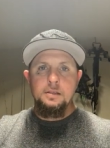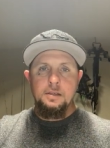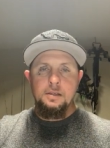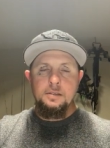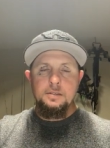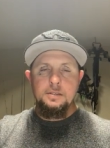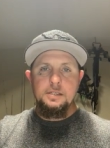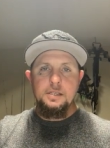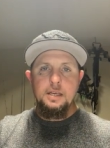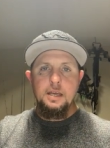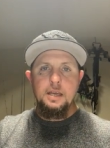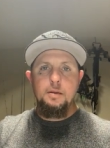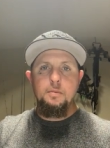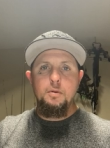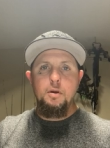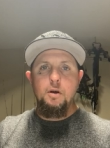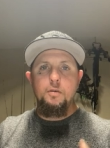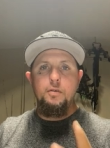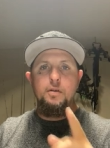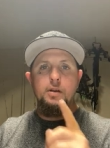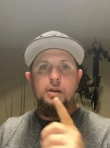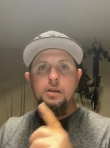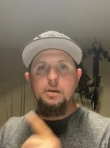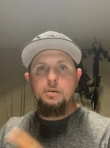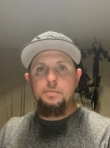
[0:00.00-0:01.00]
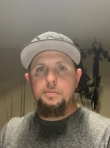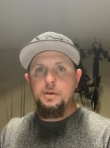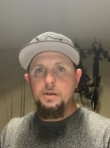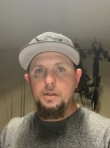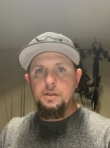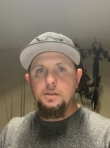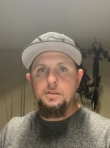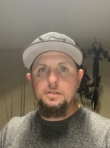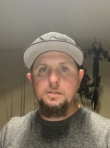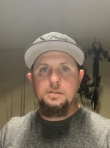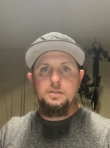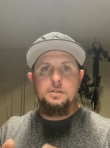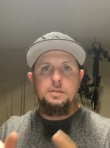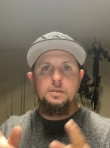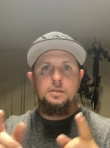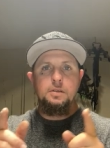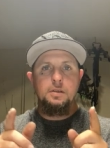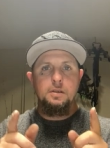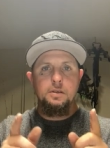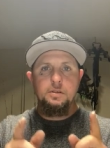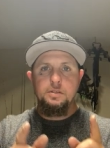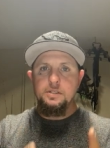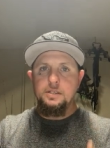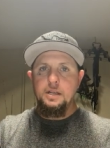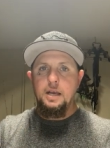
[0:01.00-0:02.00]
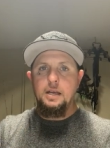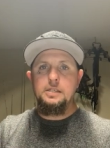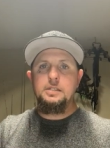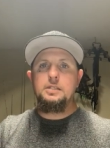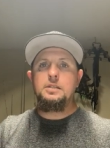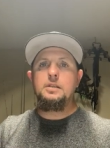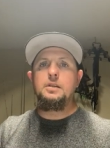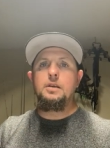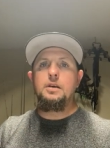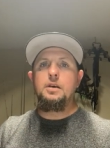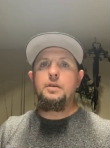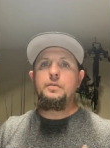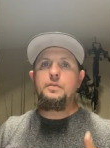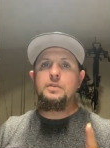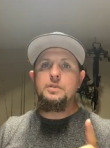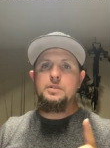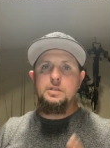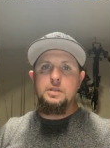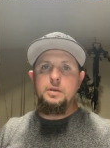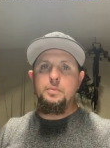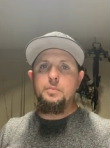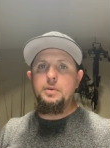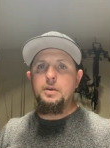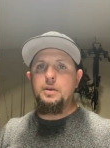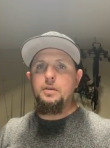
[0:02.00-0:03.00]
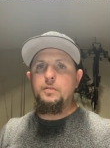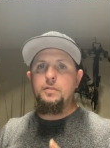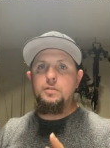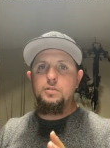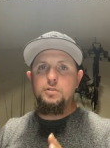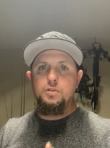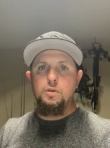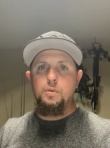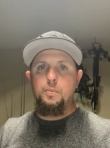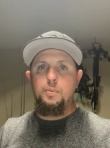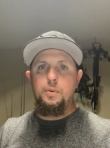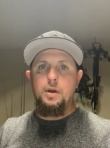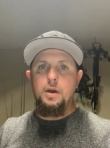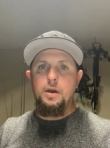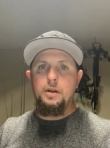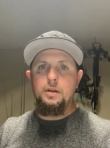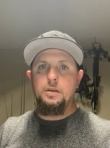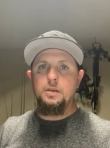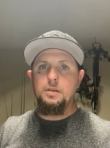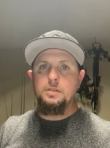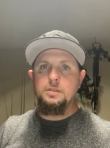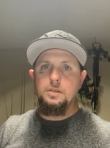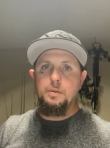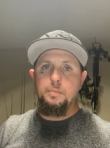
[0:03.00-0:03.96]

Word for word: Sam over at Camillus was nice enough to send me two products.